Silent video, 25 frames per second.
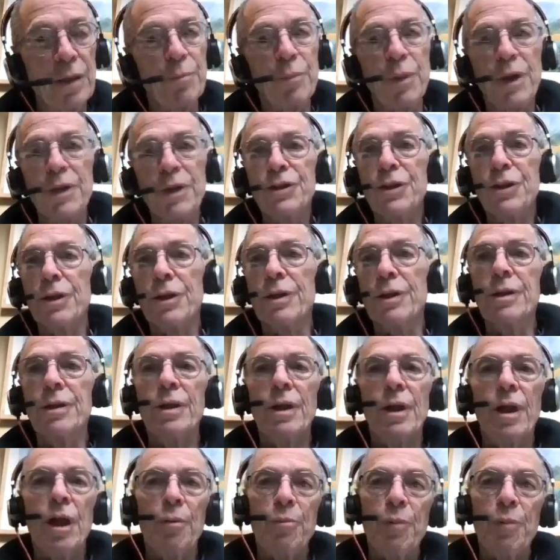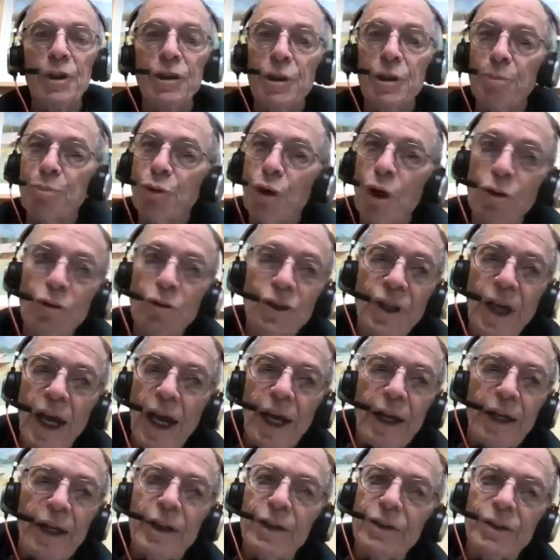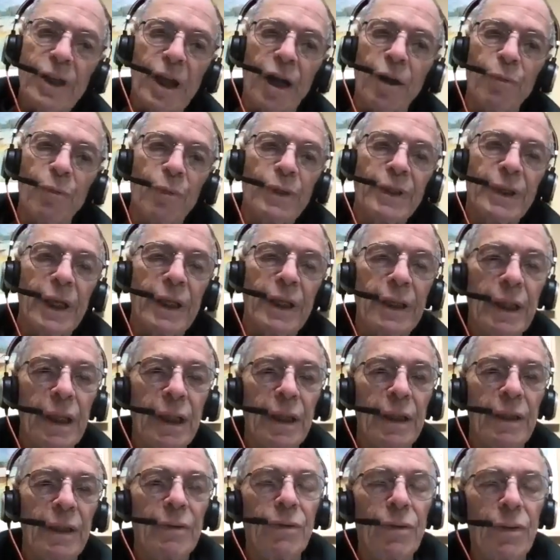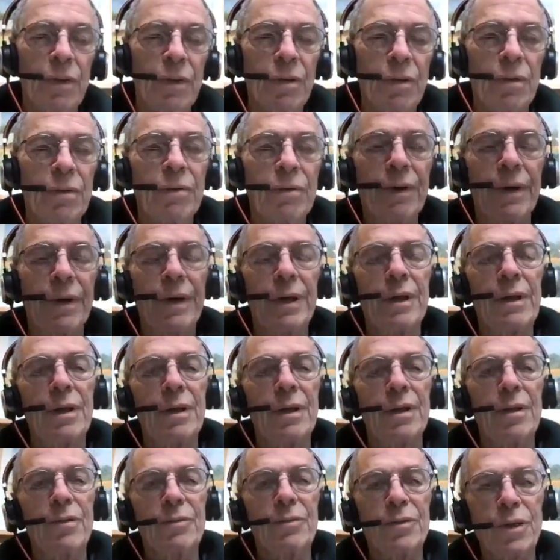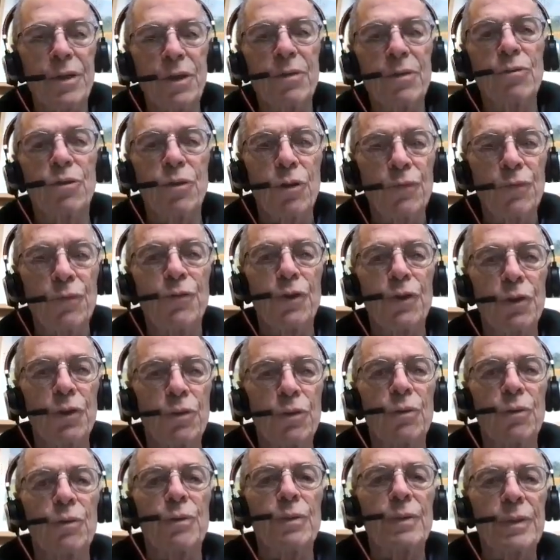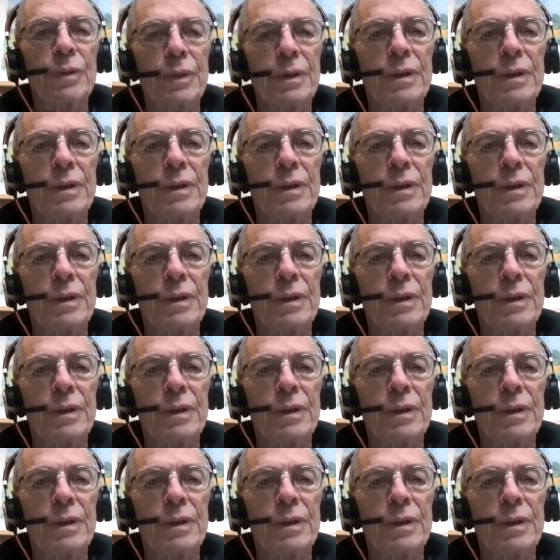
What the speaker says: A bunch of Prozac is not what they need, so good for you.